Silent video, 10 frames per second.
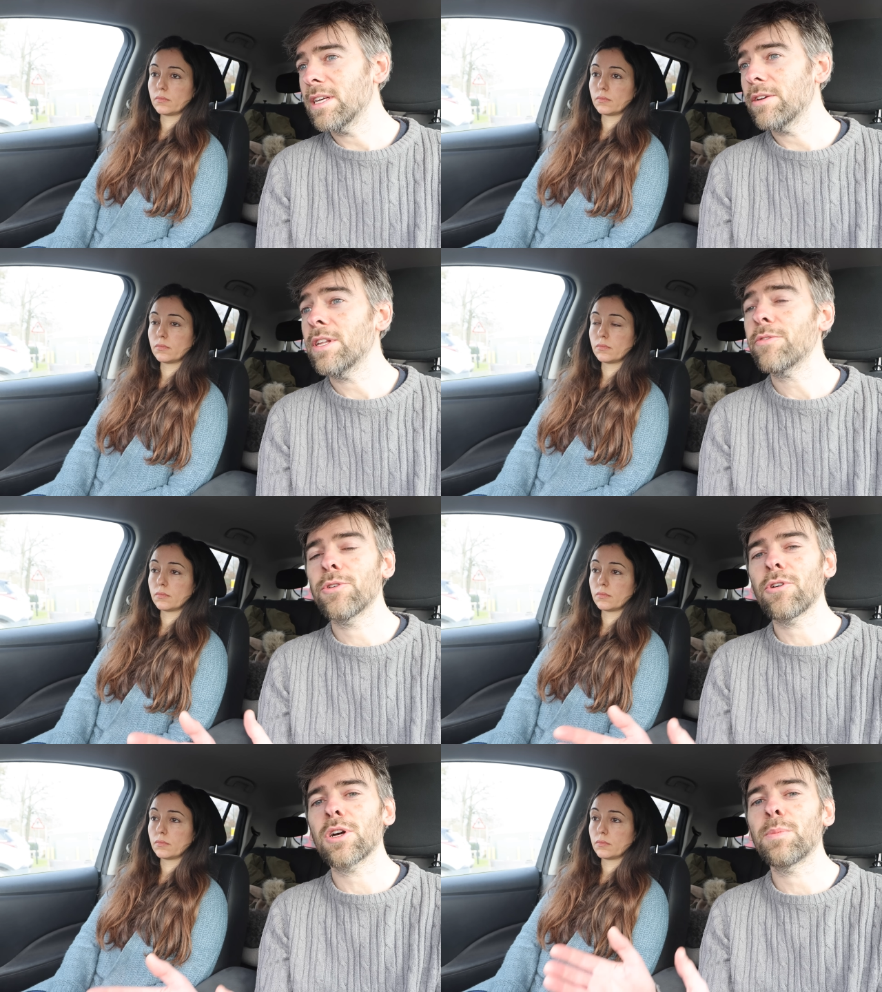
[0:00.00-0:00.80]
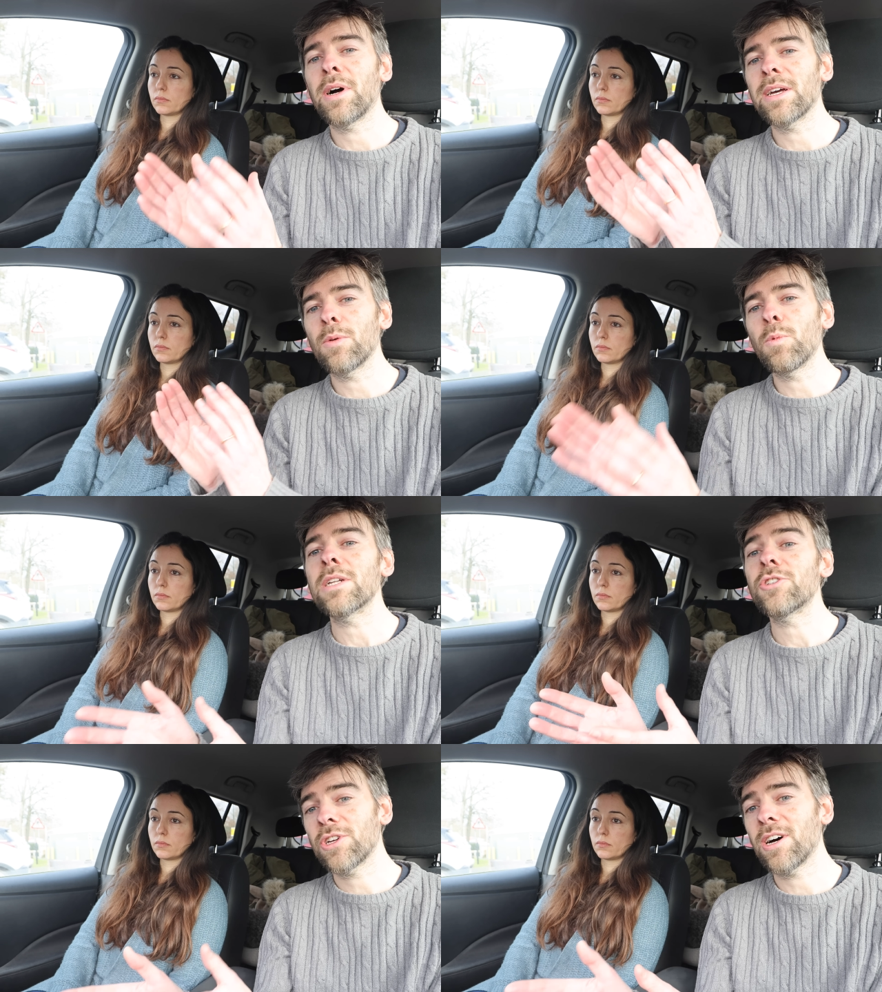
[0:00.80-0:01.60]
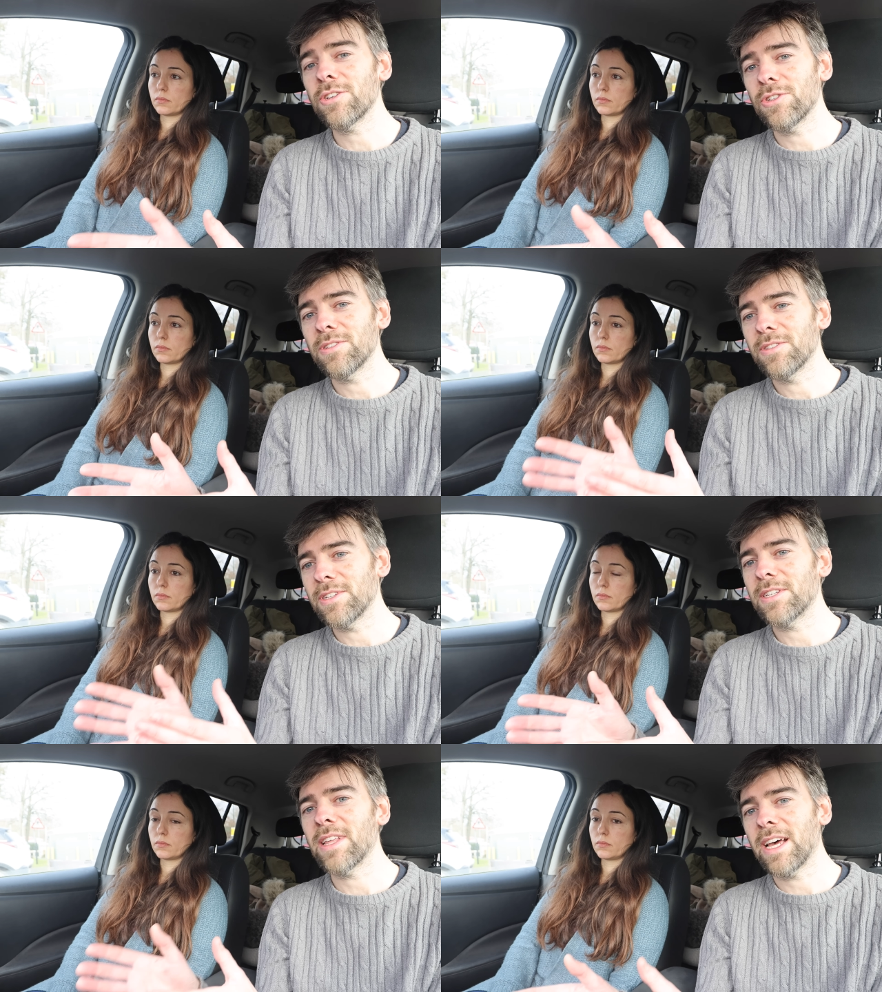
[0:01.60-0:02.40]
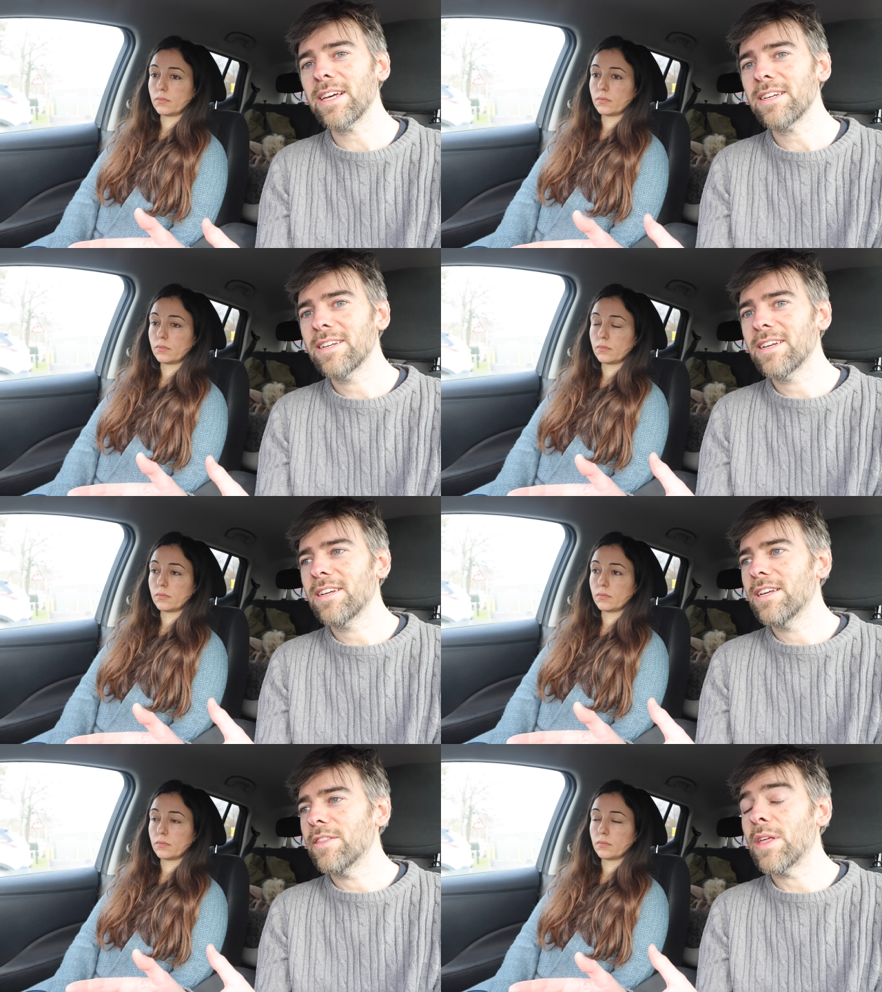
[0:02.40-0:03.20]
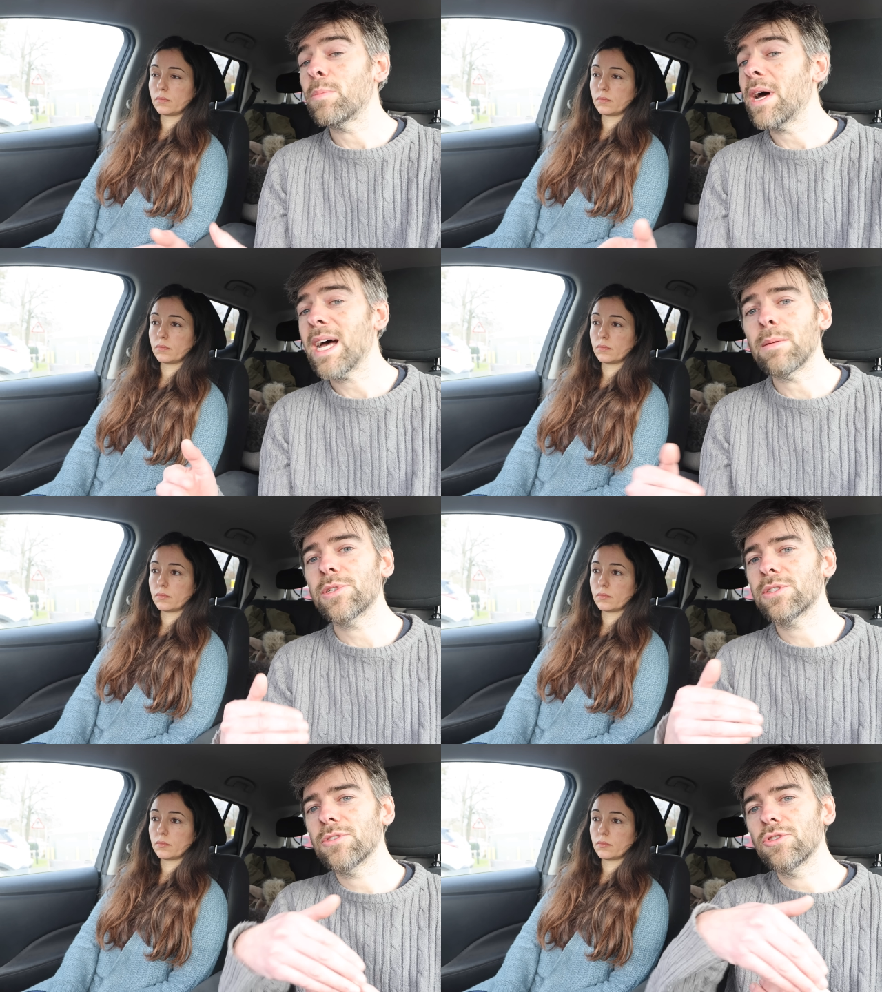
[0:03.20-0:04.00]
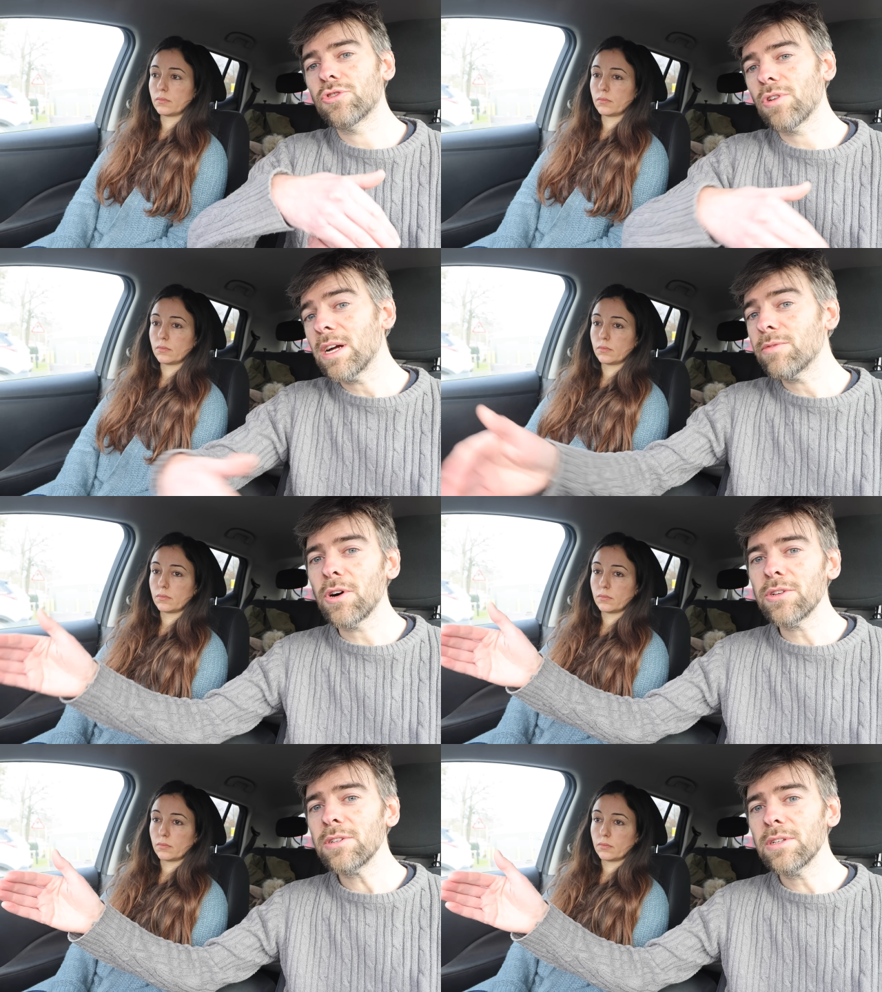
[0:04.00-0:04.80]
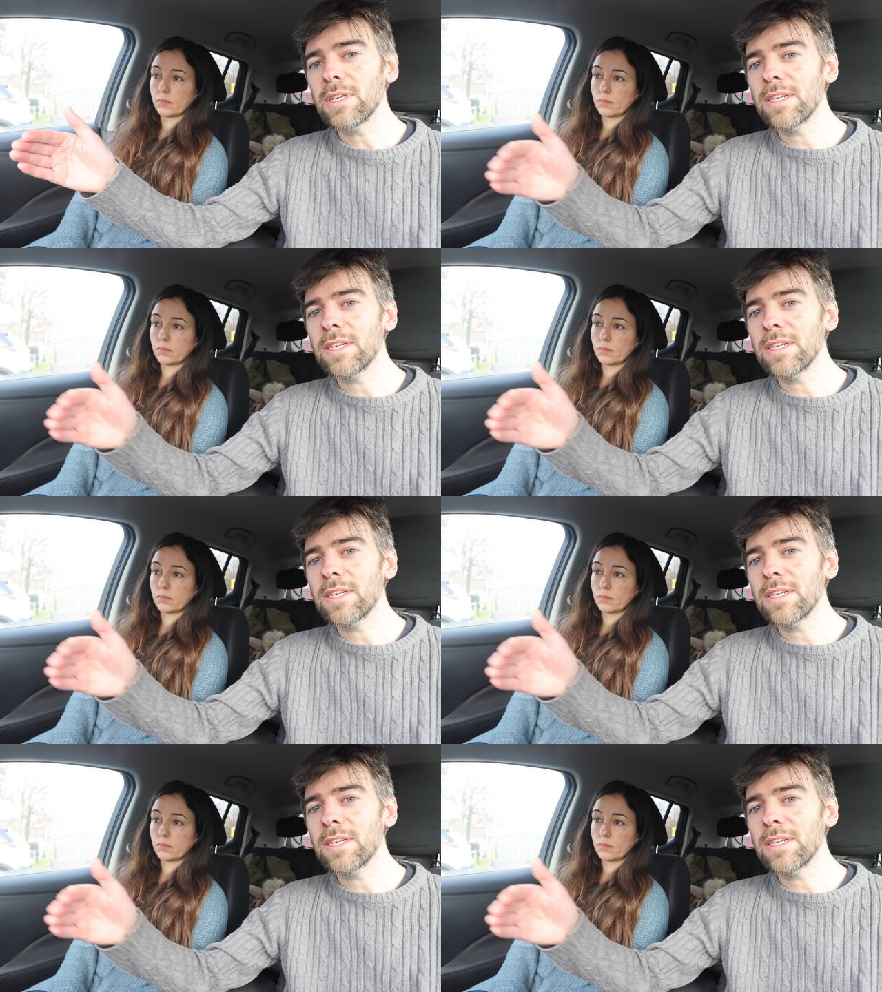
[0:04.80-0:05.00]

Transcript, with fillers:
Speaker 1: and if you're occupying the one charger that's there then perhaps drive on